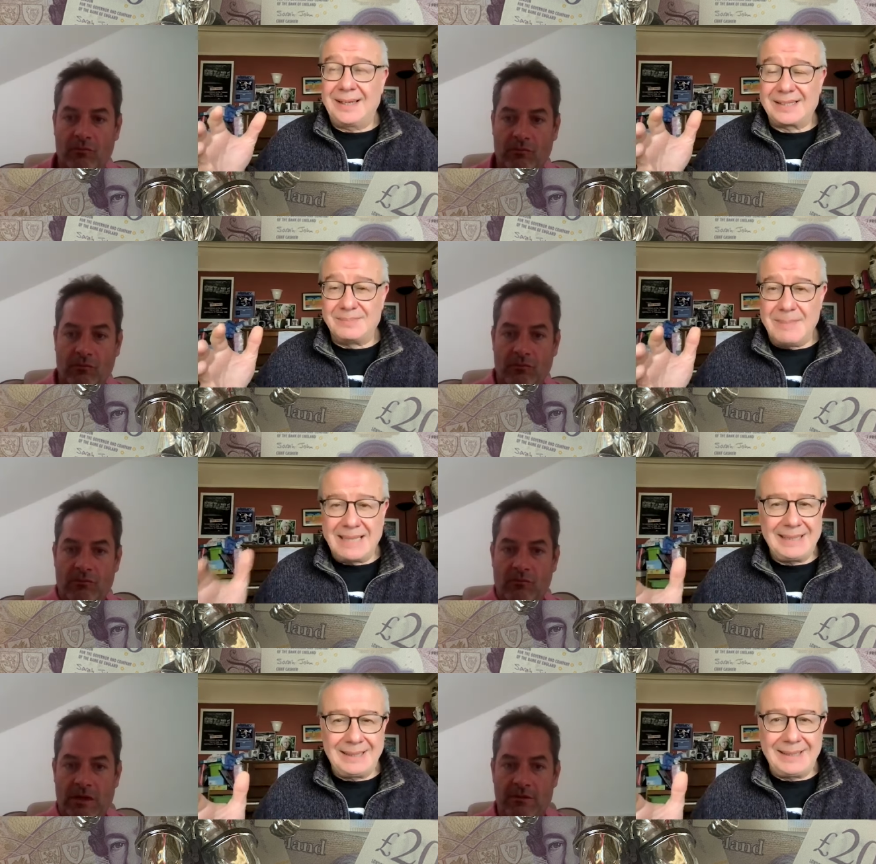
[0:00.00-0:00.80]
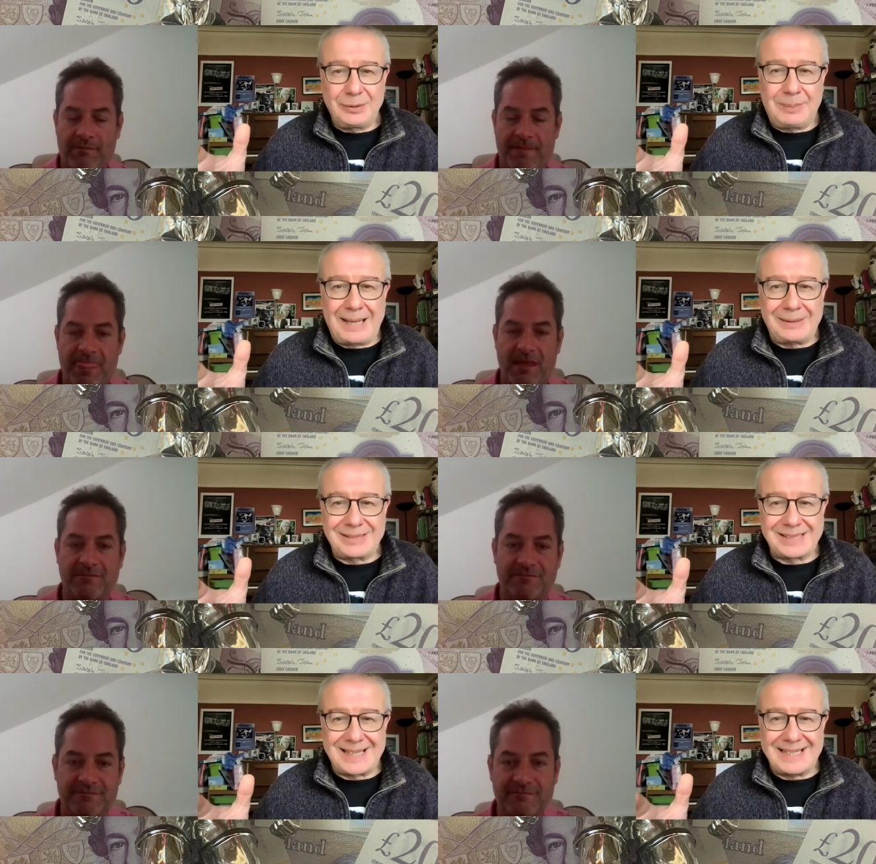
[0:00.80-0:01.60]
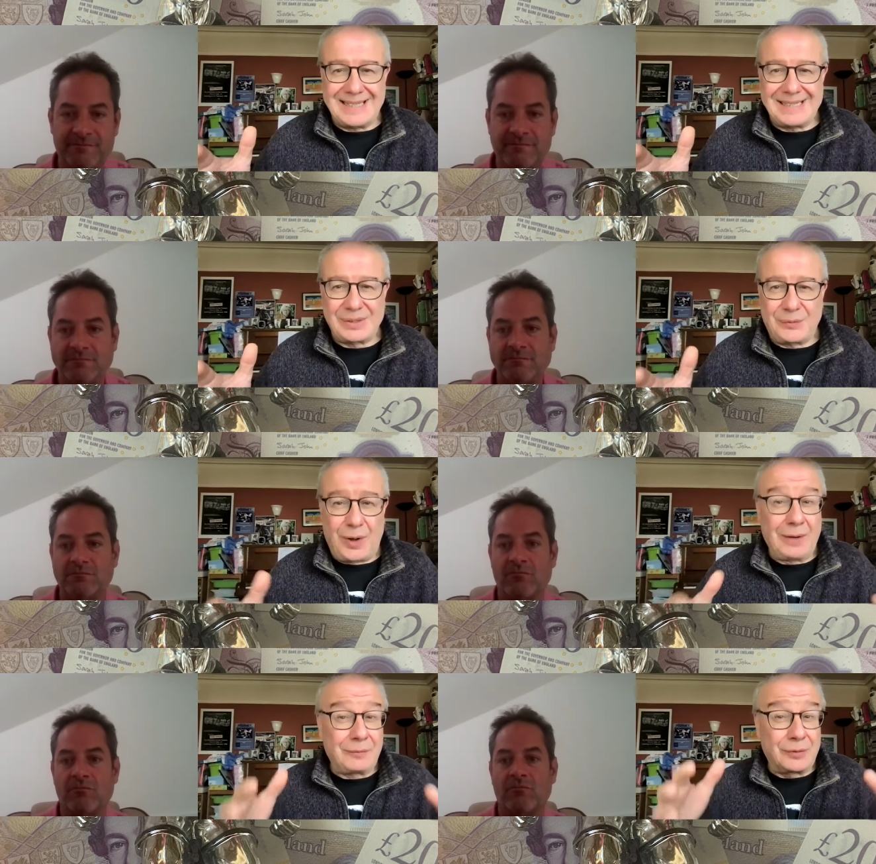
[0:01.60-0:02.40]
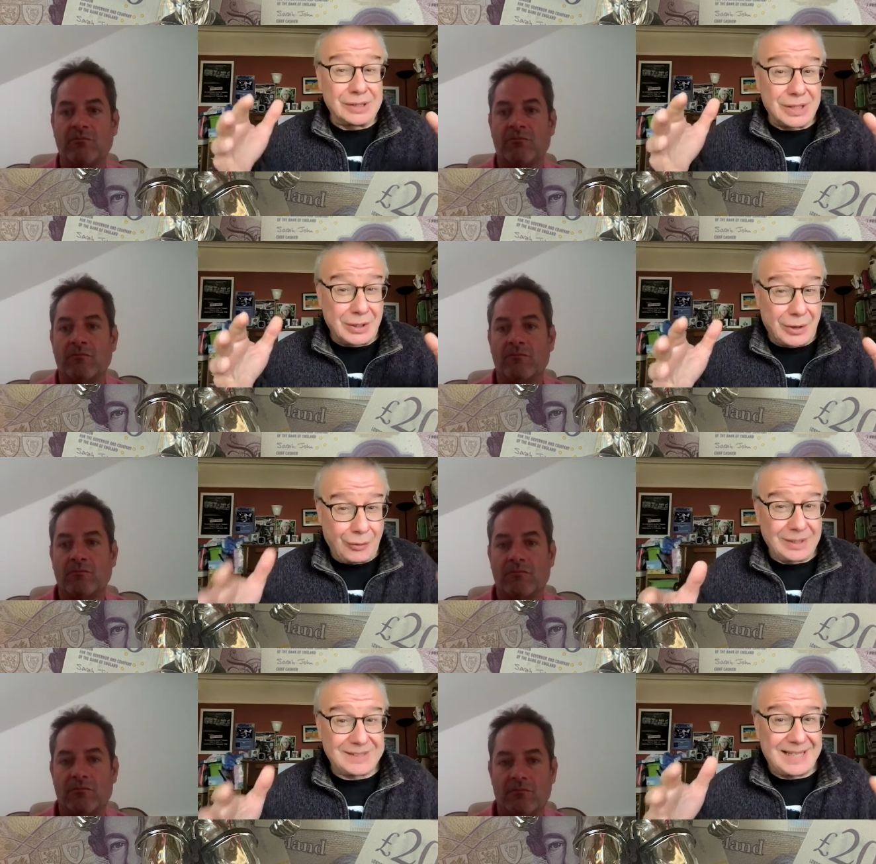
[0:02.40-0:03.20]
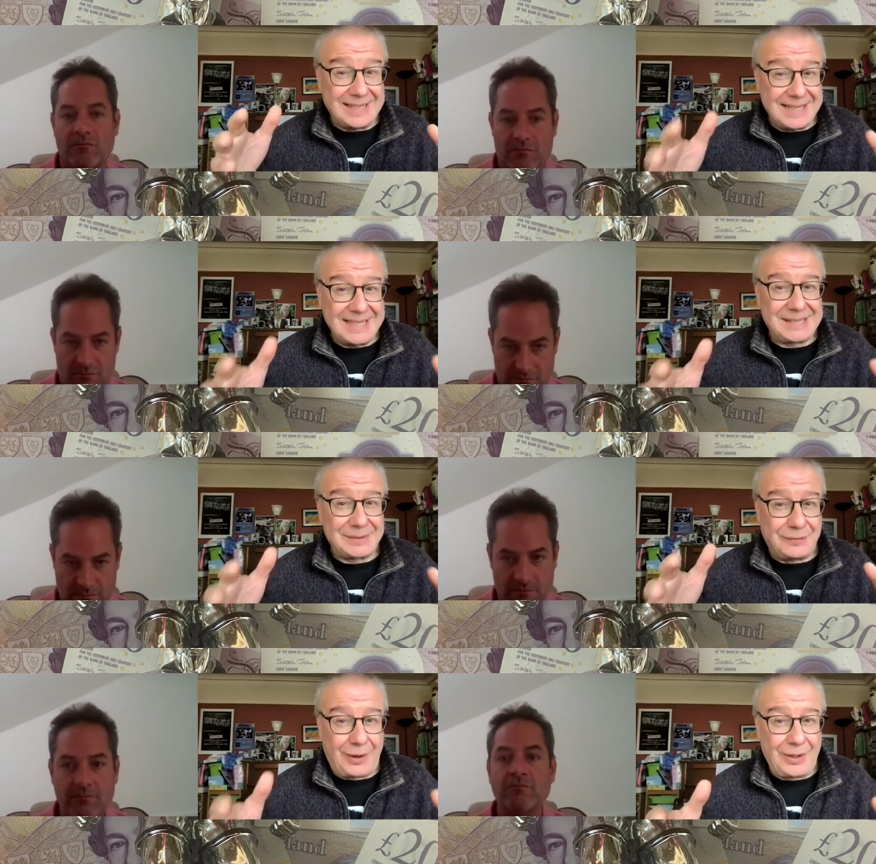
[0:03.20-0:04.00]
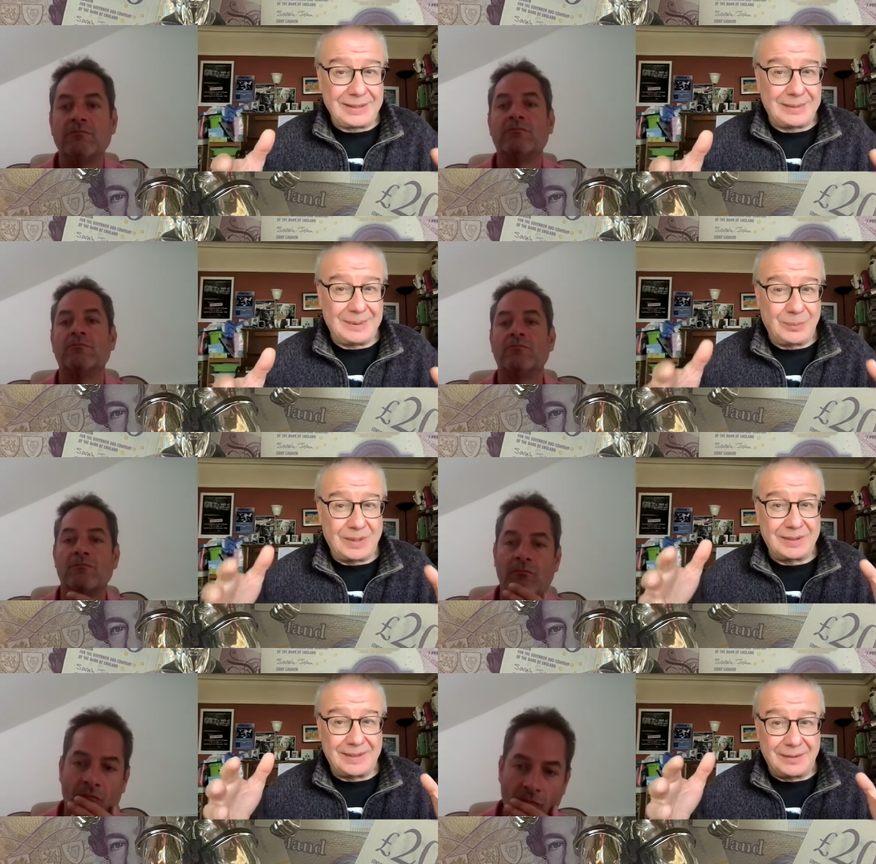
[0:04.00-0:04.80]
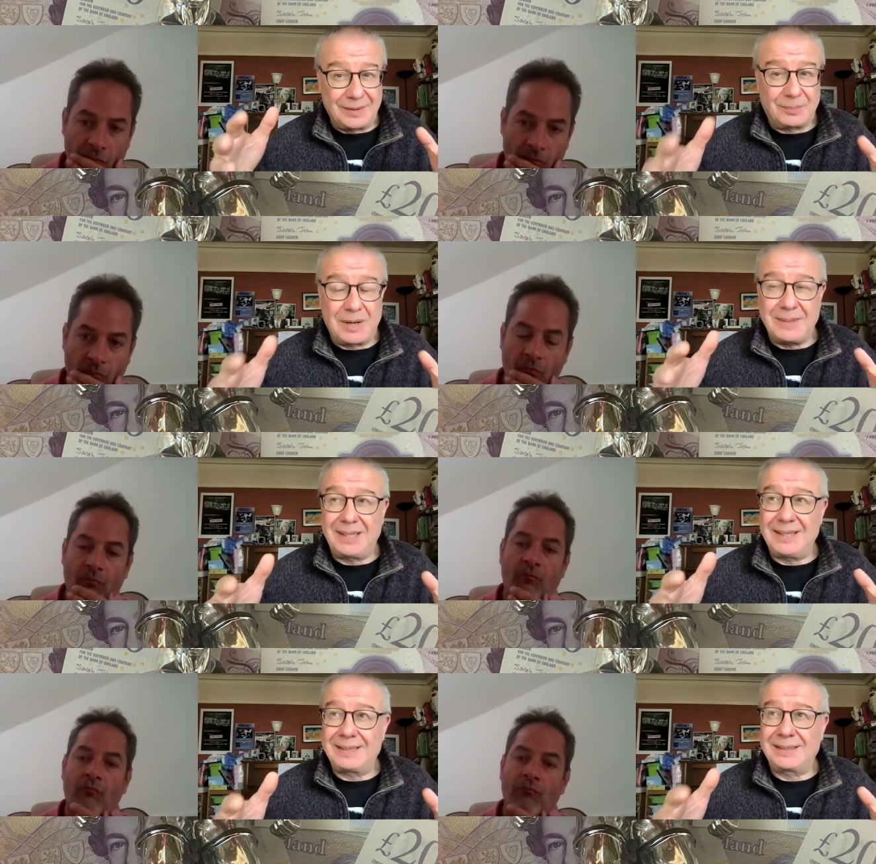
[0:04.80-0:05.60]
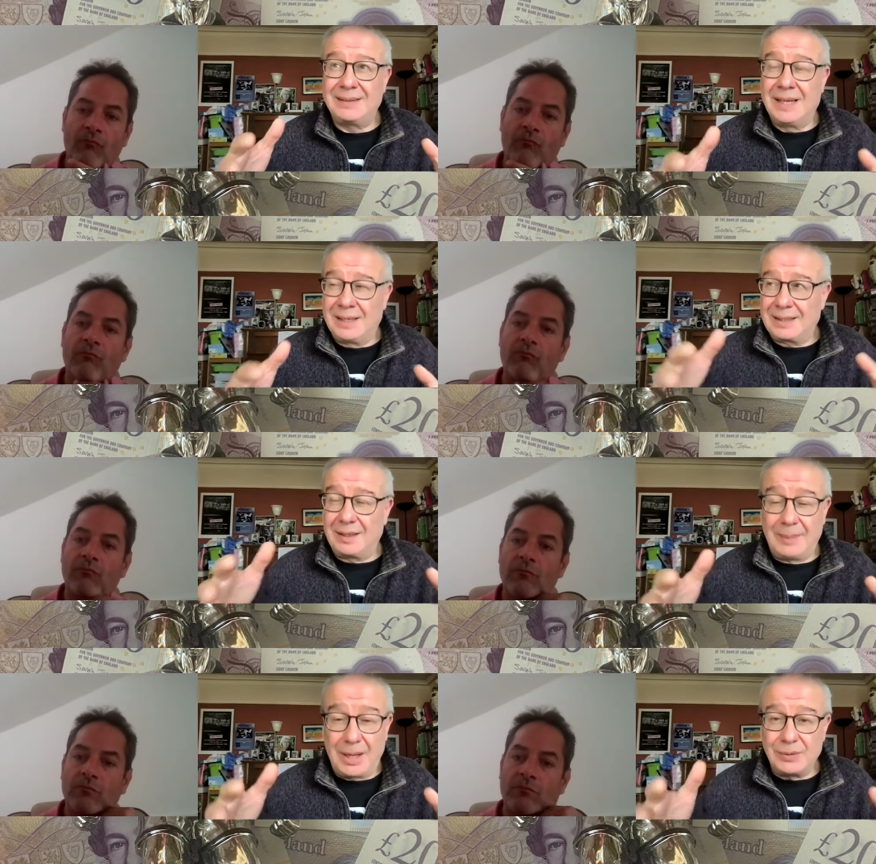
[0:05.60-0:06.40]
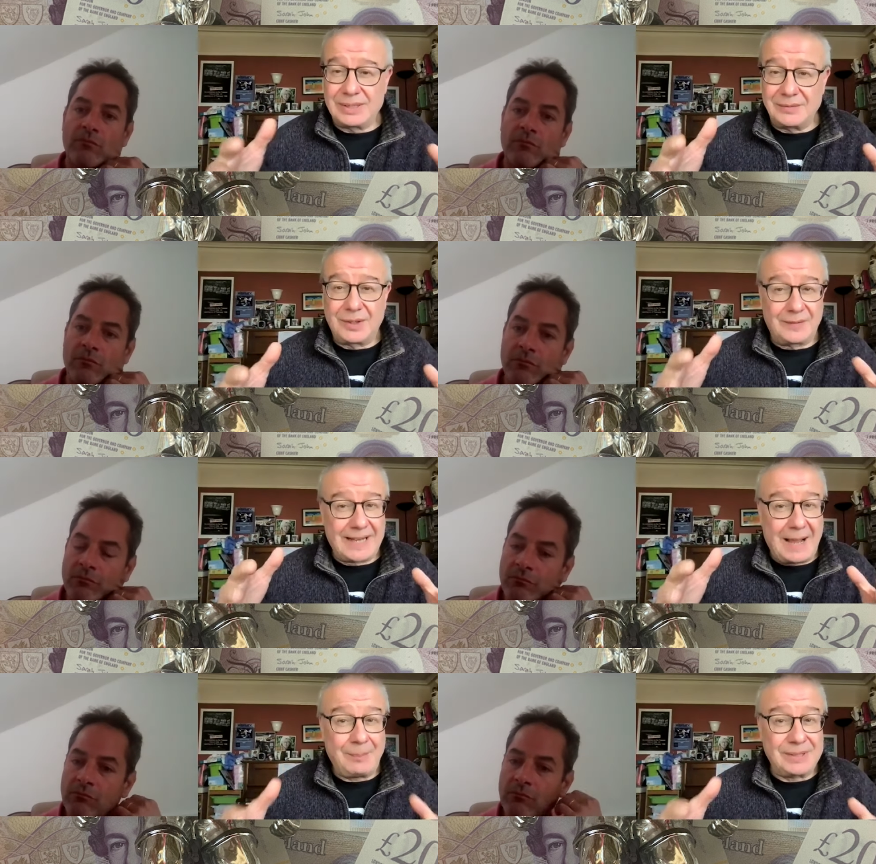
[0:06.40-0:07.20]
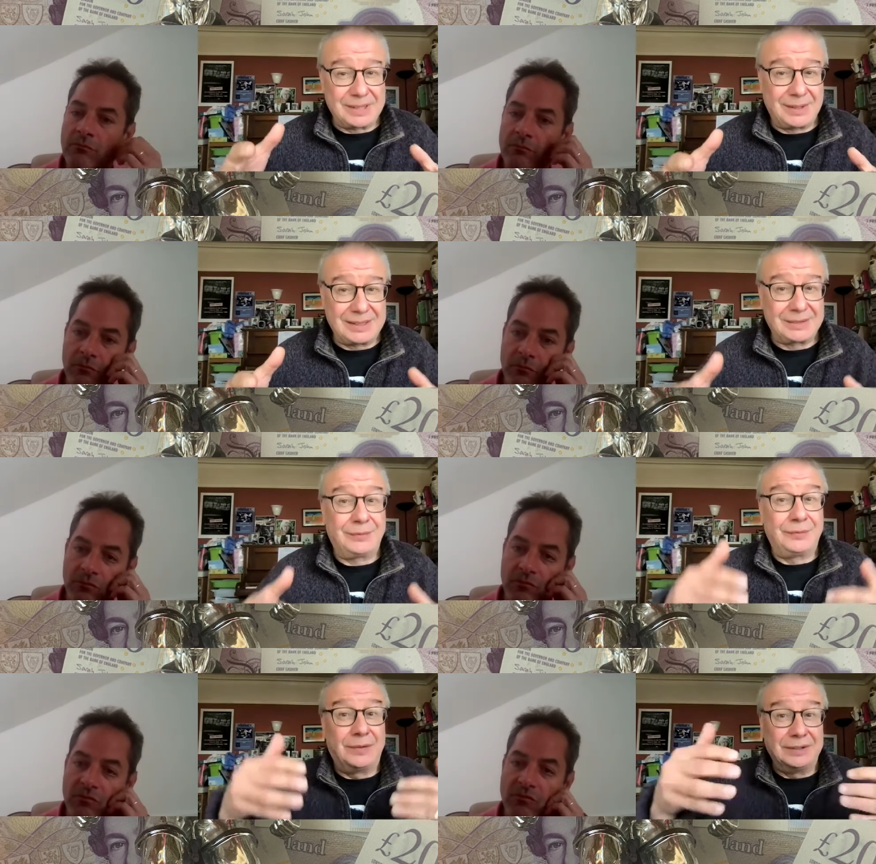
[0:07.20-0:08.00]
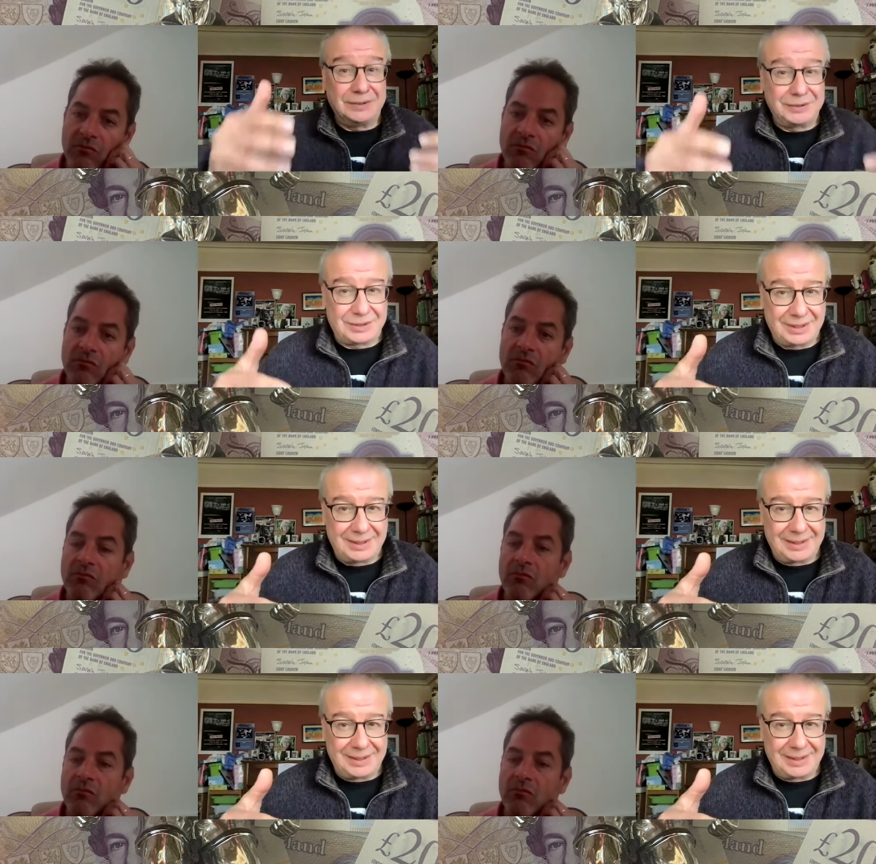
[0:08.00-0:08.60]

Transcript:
Speaker 1: as many legal battles as they need to fight for as long as they need to fight them. And whether the other Premier League club owners have got the appetite to fund